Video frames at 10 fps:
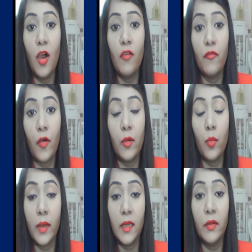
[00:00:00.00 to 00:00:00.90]
for
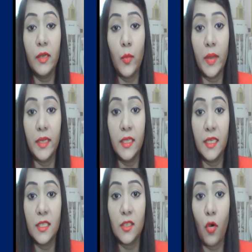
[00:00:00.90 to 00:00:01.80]
120
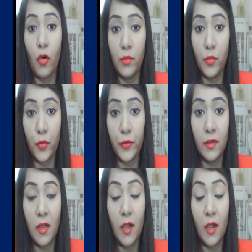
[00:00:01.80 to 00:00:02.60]
days or more,